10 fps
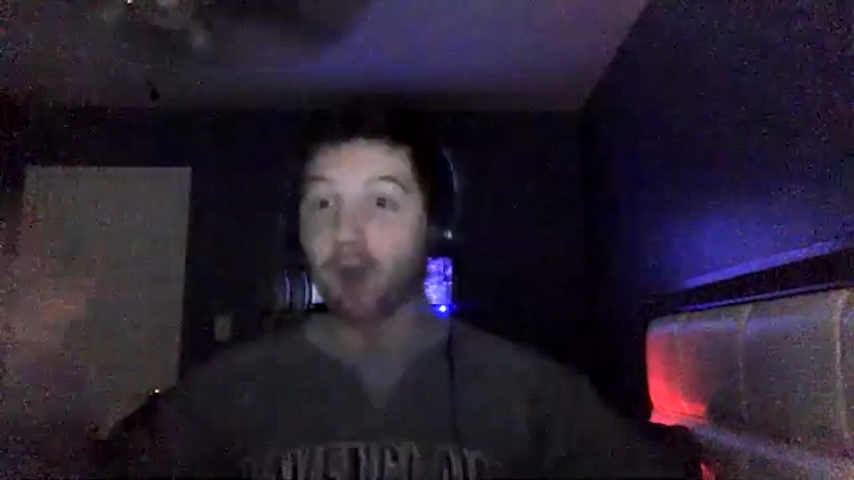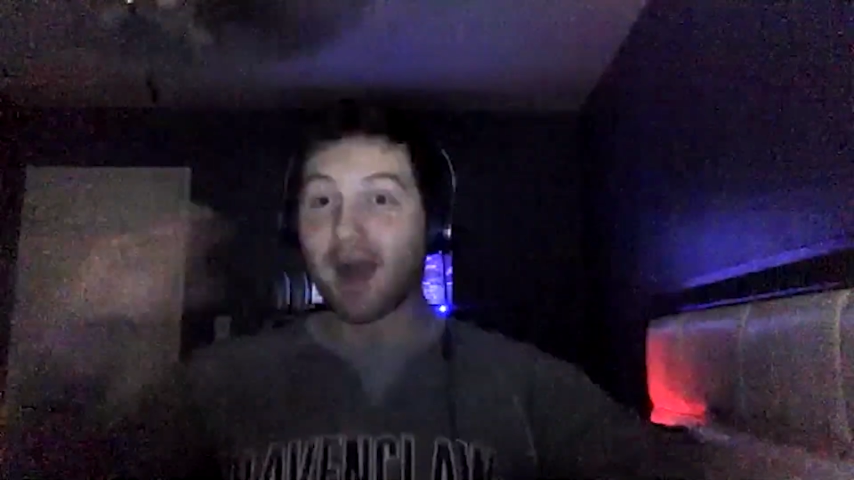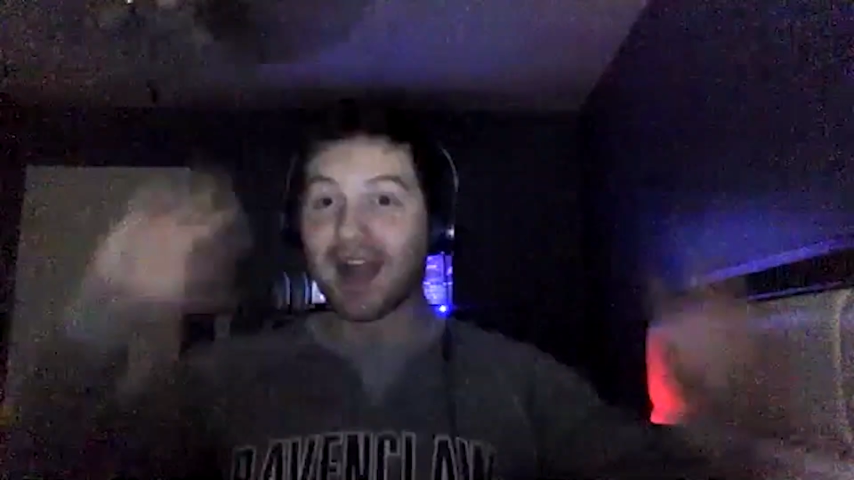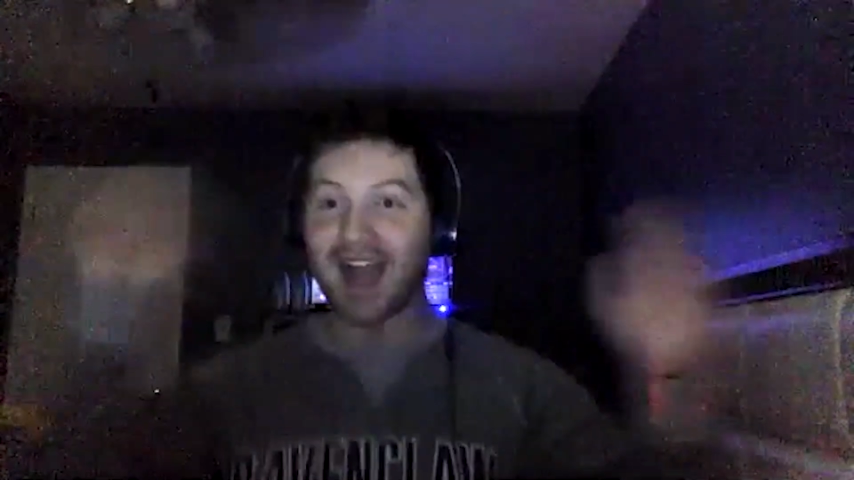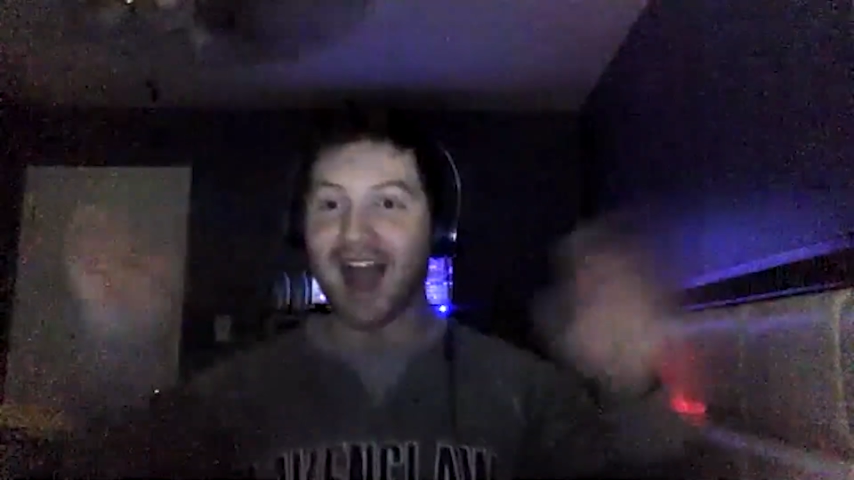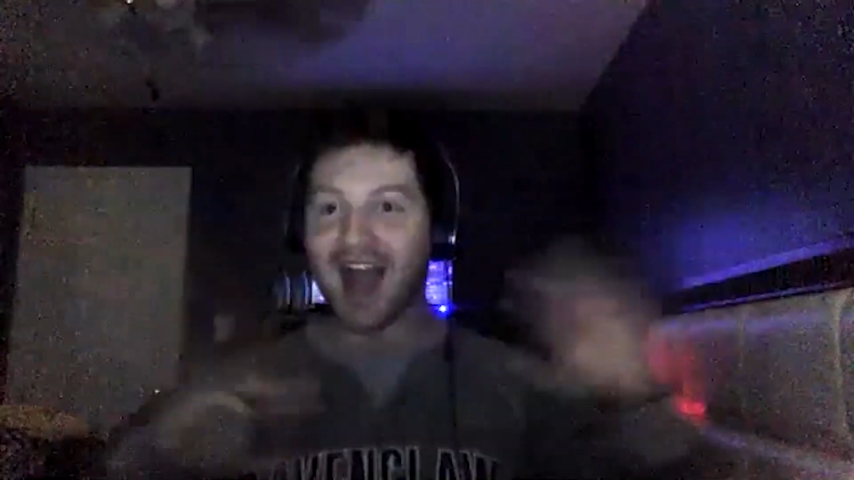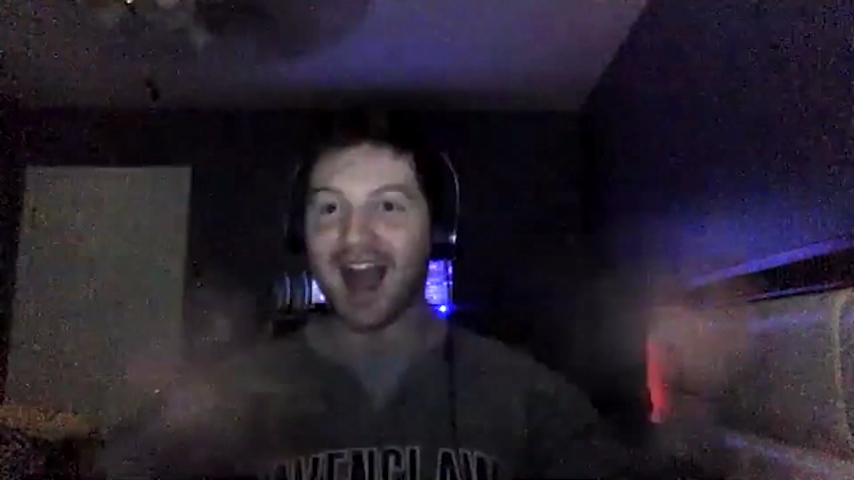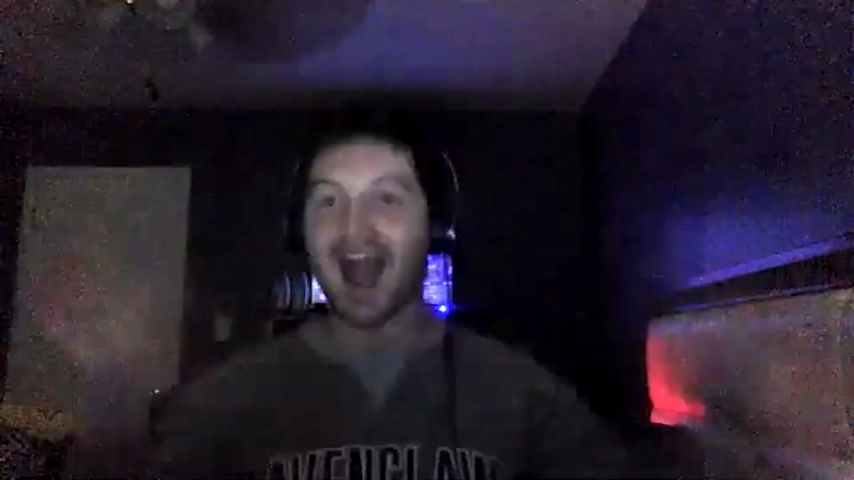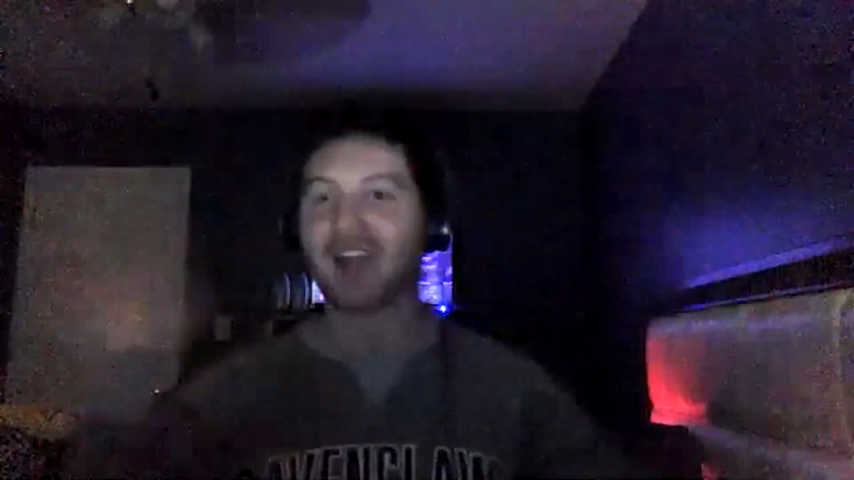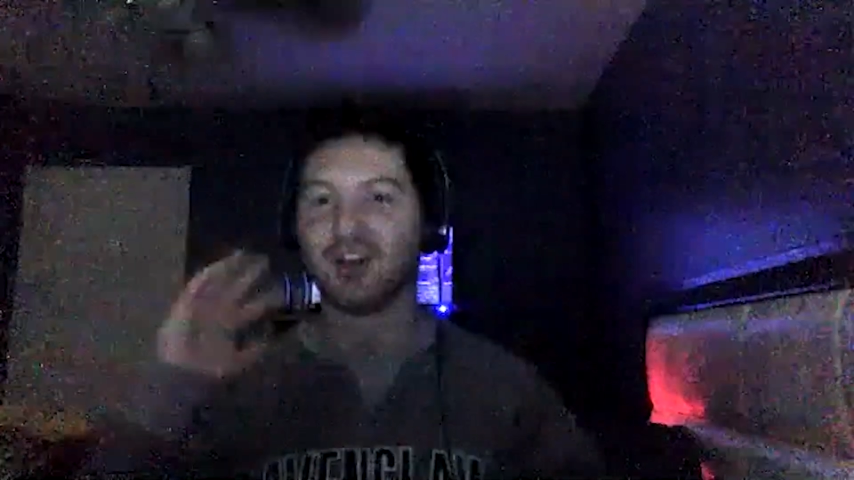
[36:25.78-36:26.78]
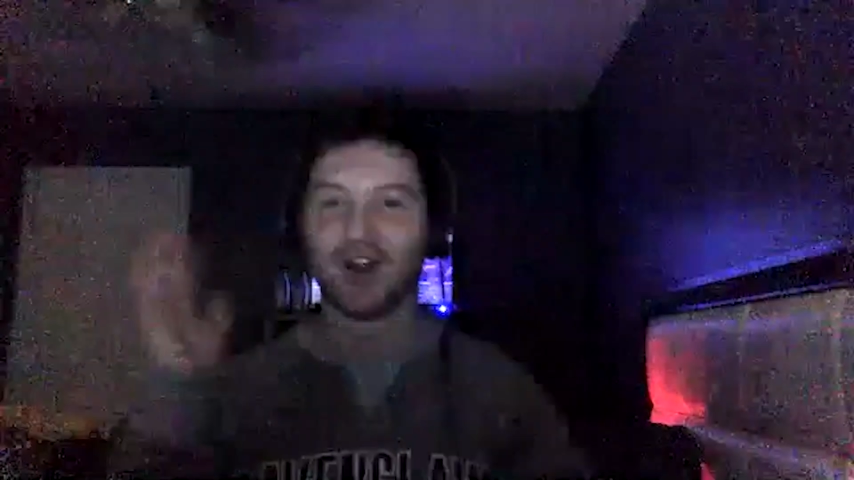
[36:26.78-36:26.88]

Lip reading: my God,